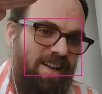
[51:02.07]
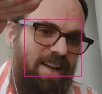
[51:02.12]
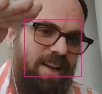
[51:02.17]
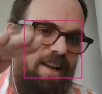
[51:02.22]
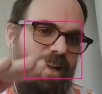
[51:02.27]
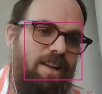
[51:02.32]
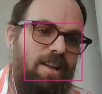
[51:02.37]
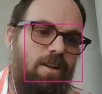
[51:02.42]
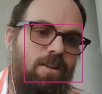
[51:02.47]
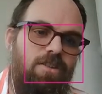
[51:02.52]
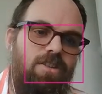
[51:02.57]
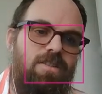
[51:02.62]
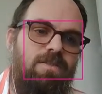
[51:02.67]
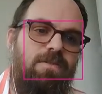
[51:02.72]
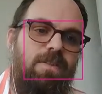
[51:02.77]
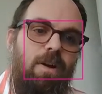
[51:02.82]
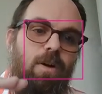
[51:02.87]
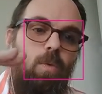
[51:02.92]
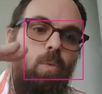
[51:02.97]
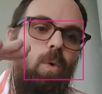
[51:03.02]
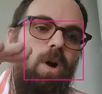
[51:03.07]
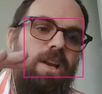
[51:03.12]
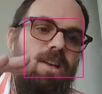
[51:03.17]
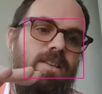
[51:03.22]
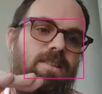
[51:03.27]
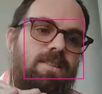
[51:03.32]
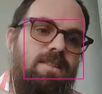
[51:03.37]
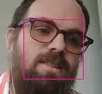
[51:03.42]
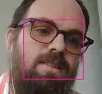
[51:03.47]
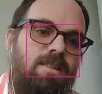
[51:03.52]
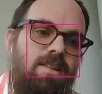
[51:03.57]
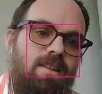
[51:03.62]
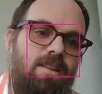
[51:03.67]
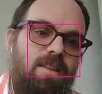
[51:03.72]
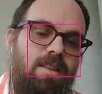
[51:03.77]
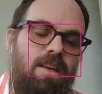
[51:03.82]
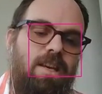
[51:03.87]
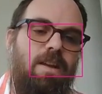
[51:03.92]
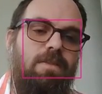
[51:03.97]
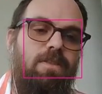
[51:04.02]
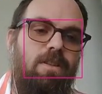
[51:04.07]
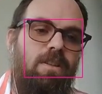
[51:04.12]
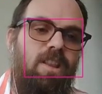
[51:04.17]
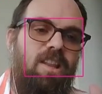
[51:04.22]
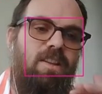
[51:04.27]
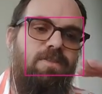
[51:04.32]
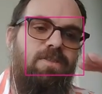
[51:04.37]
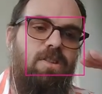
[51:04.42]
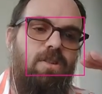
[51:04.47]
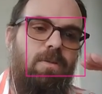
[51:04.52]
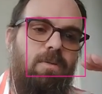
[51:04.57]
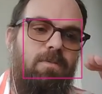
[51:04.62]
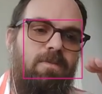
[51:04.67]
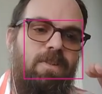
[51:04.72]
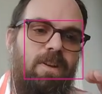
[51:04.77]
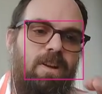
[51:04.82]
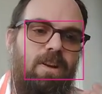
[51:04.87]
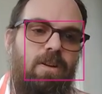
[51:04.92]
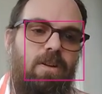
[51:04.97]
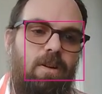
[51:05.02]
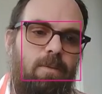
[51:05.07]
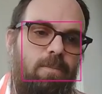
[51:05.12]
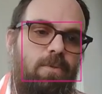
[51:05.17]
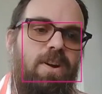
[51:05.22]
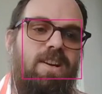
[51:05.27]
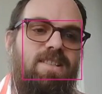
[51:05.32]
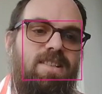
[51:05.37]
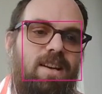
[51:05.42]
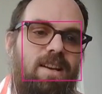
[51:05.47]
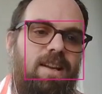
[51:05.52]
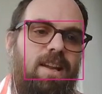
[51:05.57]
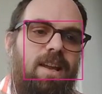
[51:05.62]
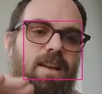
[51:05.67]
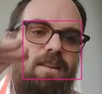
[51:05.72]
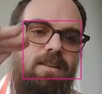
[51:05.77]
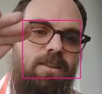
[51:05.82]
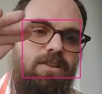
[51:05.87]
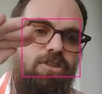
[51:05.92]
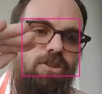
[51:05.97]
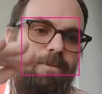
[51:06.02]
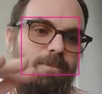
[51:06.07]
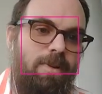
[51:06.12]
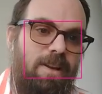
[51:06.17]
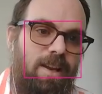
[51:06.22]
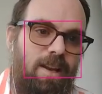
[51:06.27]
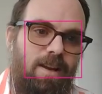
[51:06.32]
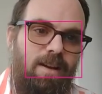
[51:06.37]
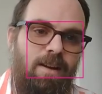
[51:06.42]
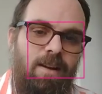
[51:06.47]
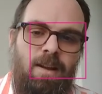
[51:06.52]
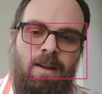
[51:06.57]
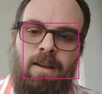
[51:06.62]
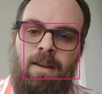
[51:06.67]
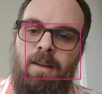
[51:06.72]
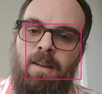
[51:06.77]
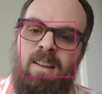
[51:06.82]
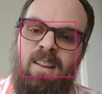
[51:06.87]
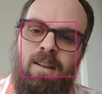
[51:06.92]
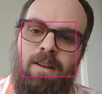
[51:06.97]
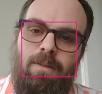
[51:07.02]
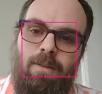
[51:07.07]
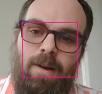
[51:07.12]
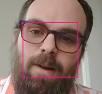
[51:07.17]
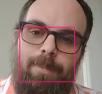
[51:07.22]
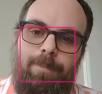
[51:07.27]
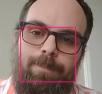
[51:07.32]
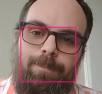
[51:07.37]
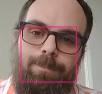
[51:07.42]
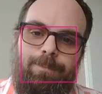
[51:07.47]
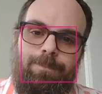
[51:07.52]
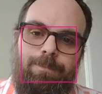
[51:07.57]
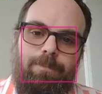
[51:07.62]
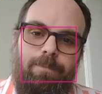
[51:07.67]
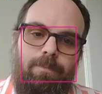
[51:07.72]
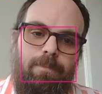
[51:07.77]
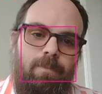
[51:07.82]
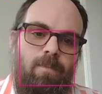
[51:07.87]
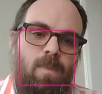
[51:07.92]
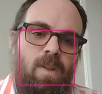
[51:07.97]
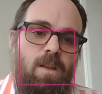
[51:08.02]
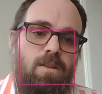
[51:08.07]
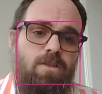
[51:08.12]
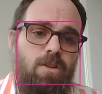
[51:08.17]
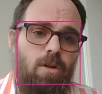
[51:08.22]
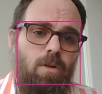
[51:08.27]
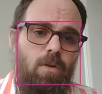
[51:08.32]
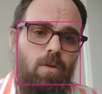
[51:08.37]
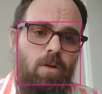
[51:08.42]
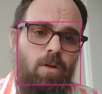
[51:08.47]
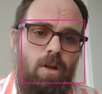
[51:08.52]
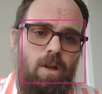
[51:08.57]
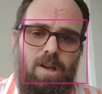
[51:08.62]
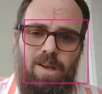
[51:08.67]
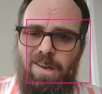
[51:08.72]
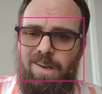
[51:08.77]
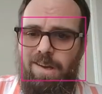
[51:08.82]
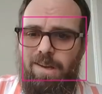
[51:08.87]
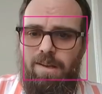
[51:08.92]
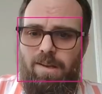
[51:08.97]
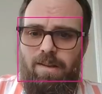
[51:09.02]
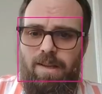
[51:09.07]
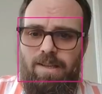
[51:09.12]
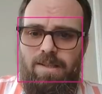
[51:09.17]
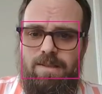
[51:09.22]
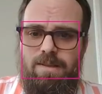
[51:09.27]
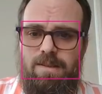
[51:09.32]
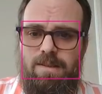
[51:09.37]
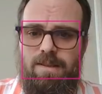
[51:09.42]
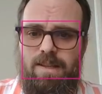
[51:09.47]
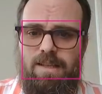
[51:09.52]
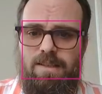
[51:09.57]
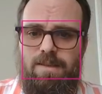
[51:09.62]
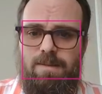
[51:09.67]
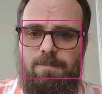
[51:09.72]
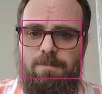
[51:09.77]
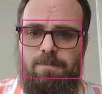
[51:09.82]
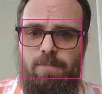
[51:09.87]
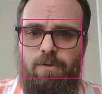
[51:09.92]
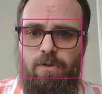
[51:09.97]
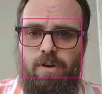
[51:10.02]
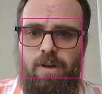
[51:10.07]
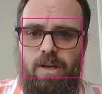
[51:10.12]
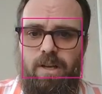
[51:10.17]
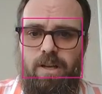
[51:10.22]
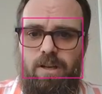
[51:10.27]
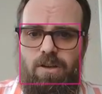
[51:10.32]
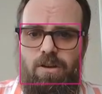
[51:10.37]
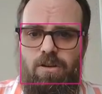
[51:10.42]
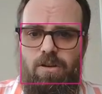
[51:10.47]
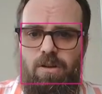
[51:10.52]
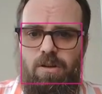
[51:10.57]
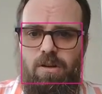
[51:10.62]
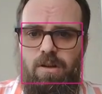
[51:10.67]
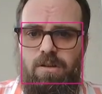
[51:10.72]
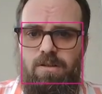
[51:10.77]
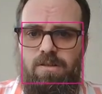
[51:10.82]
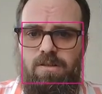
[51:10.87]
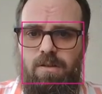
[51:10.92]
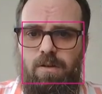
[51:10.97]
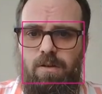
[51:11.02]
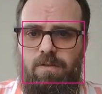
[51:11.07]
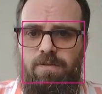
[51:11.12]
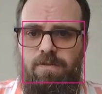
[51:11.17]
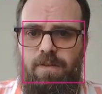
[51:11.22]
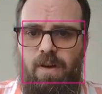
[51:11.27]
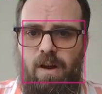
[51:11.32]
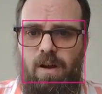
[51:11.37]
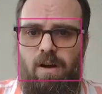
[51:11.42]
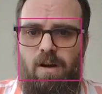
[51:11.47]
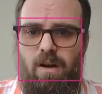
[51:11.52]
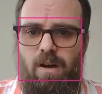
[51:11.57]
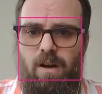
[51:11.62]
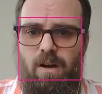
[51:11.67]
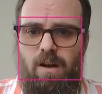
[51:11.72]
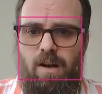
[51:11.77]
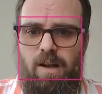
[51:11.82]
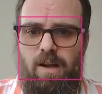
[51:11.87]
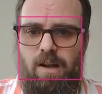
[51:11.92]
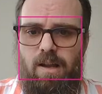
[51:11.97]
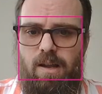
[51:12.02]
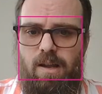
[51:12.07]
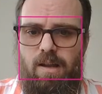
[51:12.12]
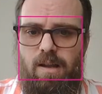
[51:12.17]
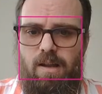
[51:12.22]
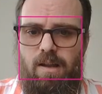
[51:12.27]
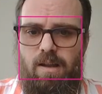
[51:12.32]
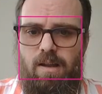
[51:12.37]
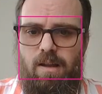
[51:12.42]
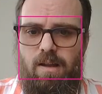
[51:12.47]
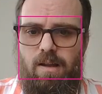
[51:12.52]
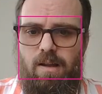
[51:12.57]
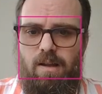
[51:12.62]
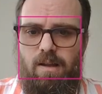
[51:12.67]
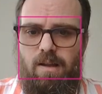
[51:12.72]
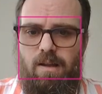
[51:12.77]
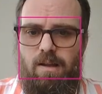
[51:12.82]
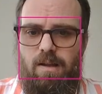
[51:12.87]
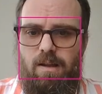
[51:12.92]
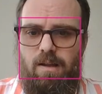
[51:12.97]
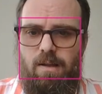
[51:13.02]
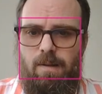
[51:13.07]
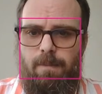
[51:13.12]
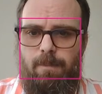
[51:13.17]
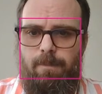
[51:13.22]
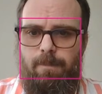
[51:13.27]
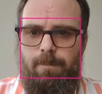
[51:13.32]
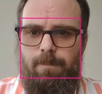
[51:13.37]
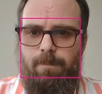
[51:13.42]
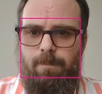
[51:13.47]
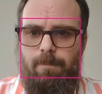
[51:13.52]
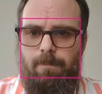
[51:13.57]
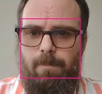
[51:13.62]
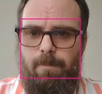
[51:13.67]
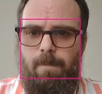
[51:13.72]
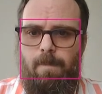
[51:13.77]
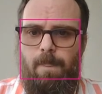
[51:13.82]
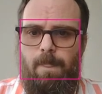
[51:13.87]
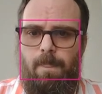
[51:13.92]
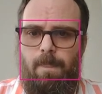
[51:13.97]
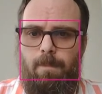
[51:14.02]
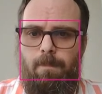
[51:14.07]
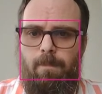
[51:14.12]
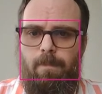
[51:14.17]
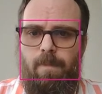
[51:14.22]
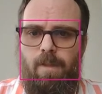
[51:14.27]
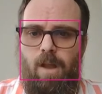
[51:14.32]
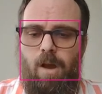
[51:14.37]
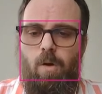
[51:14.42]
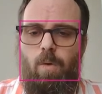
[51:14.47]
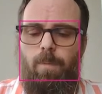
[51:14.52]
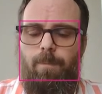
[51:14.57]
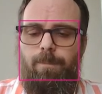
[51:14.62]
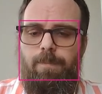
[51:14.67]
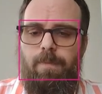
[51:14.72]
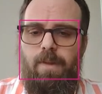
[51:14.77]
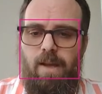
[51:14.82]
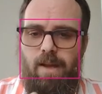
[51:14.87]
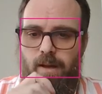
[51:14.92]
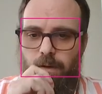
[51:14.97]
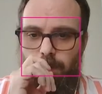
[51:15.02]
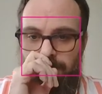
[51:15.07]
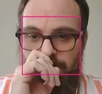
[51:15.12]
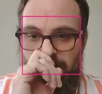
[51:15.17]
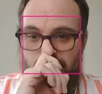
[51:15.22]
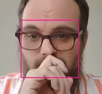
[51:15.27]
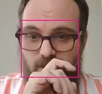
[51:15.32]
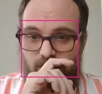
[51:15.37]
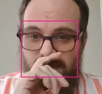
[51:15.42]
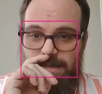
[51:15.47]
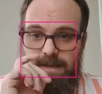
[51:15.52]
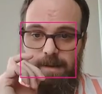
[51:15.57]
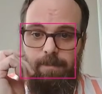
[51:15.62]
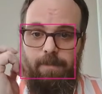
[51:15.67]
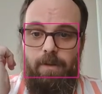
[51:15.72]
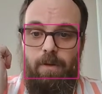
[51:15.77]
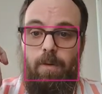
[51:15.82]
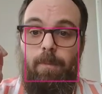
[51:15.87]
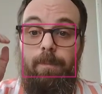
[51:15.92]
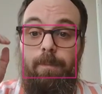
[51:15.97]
It'll just fire once. And then you have to lift your finger and press it again to jump again, right? So that's pretty good so far. We missed a step though.